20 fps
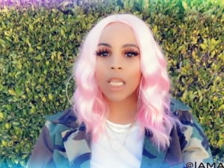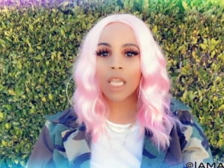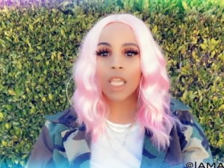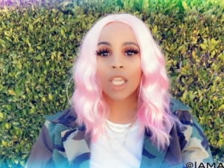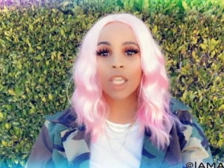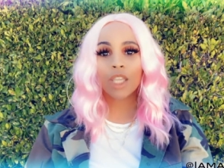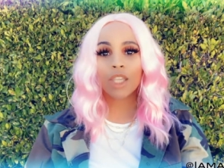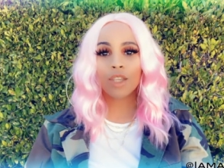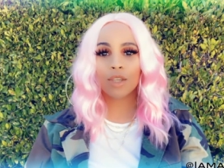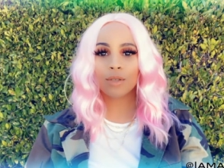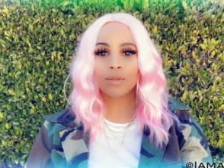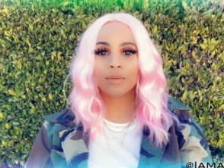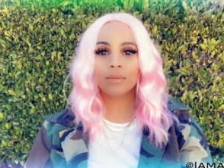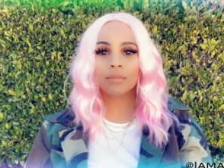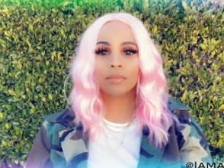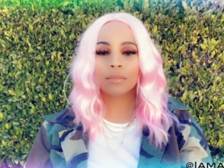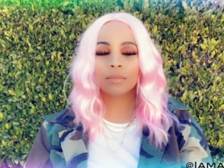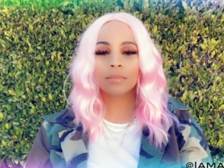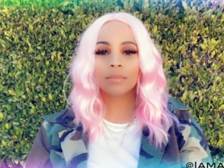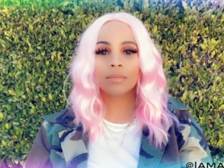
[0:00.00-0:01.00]
you.
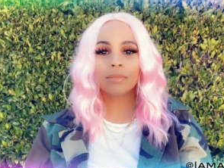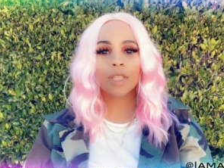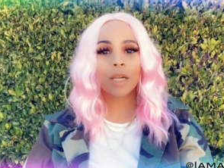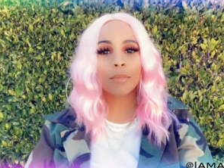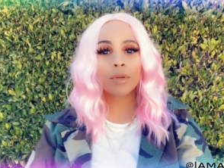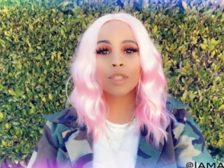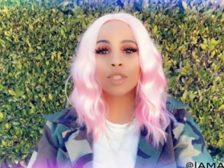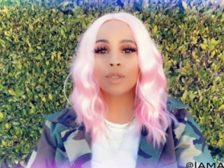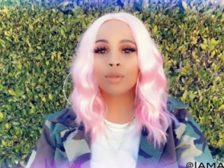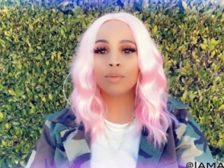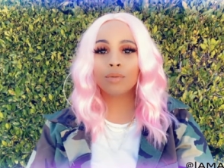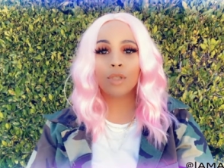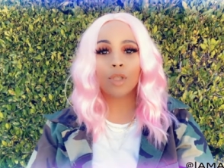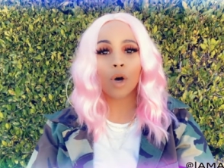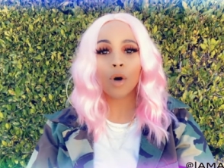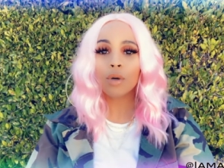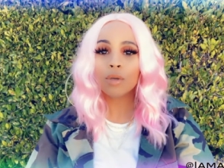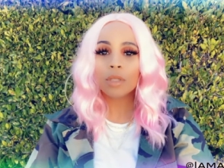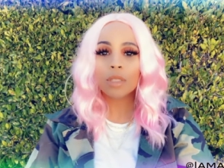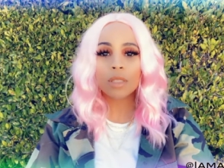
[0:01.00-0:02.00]
Number two,
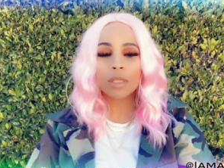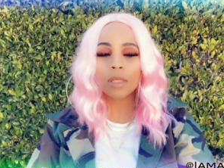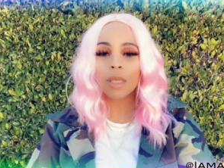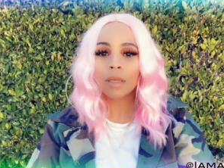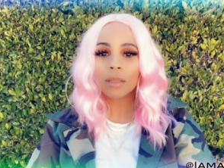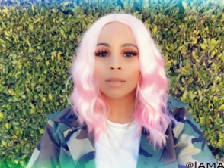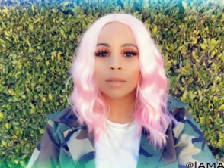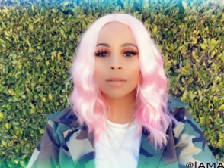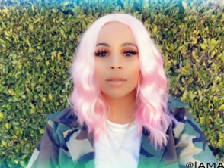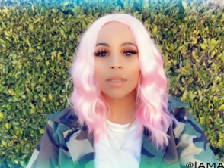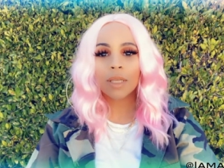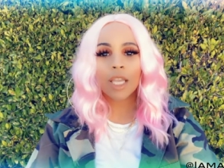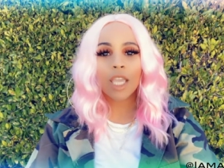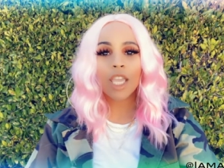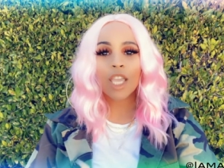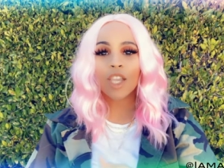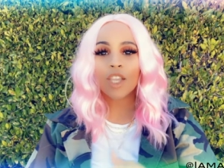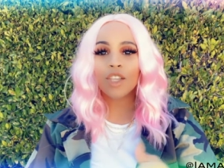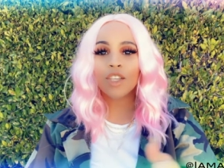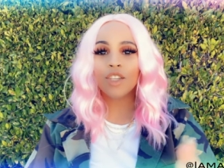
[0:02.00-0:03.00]
those.
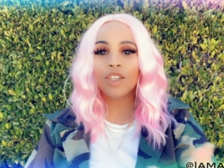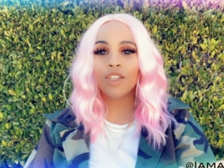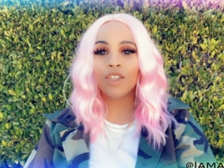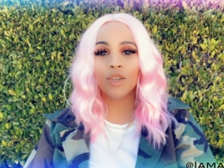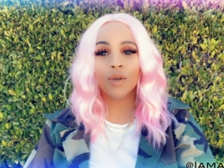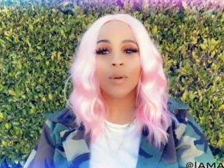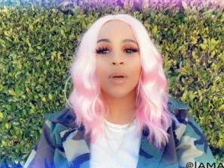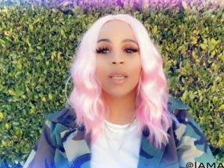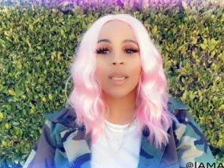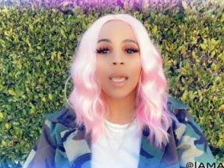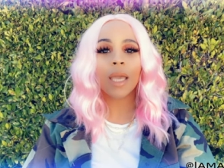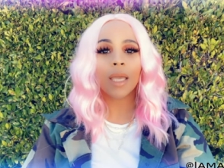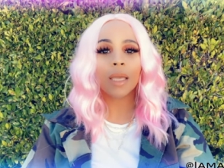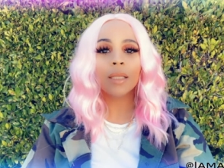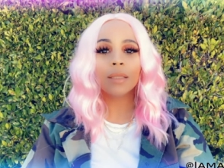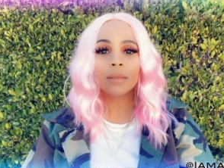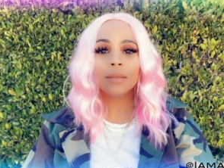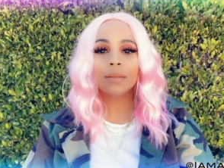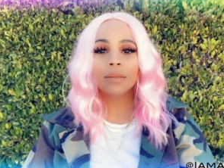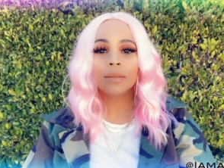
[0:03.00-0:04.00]
You
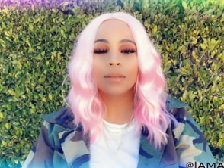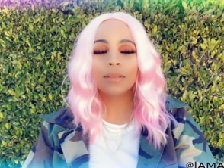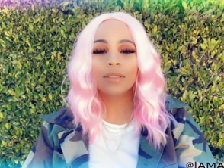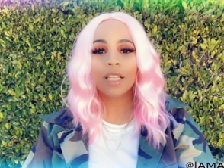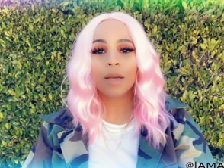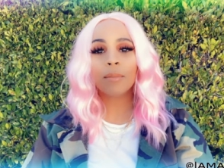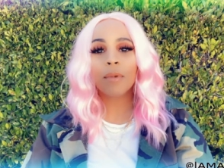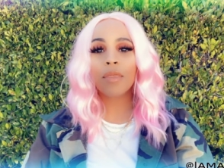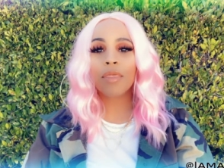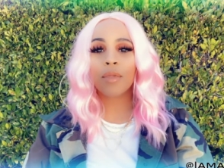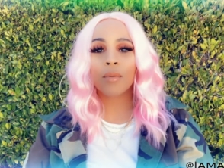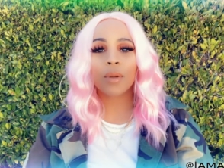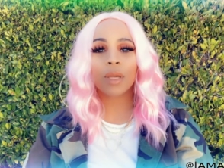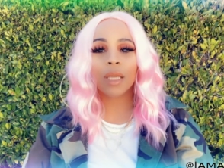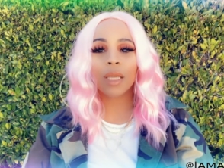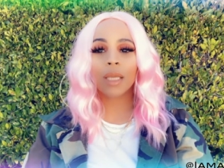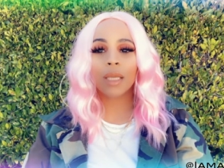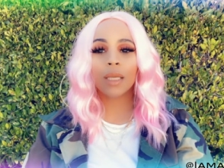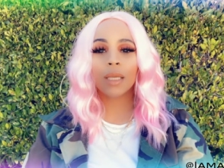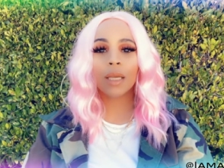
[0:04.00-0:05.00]
again. Number
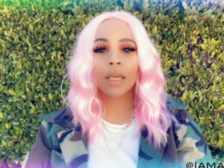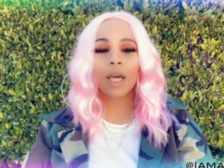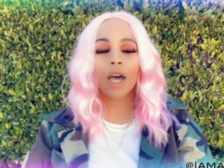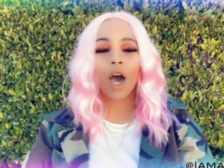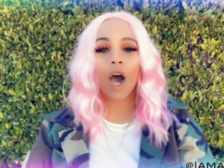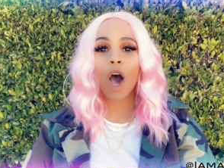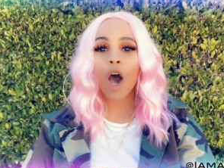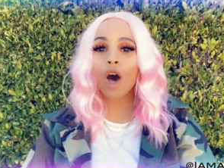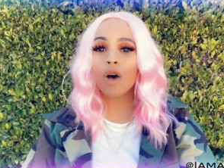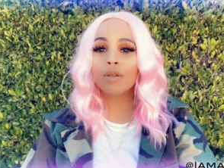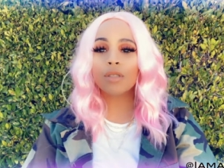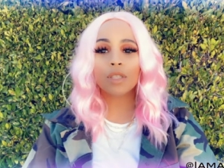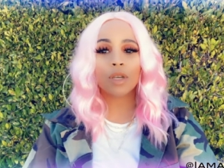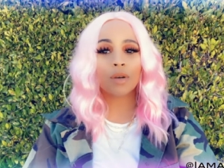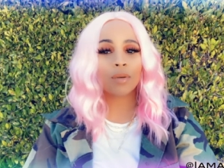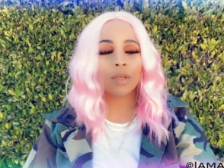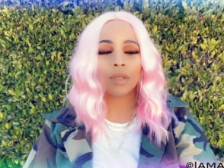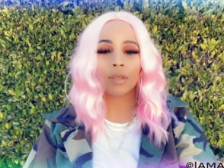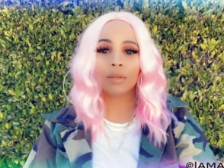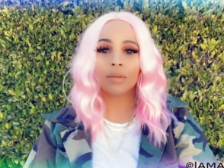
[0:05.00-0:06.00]
three, also
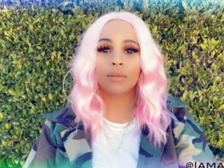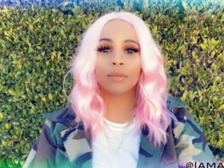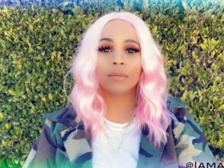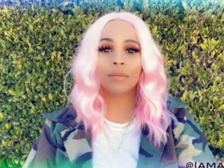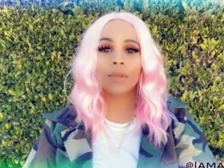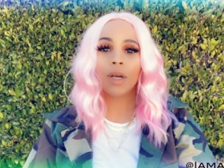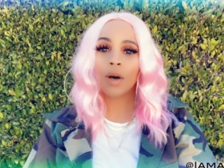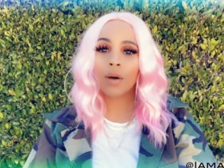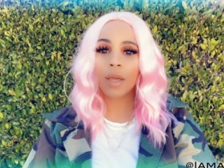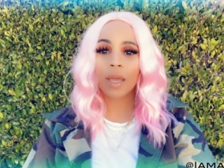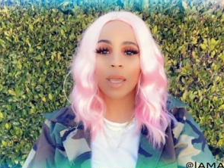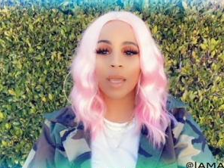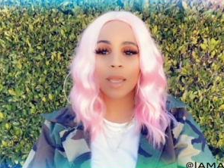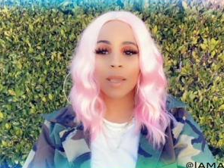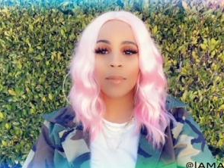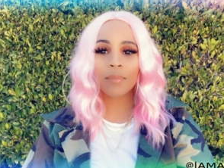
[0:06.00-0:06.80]
you. Okay?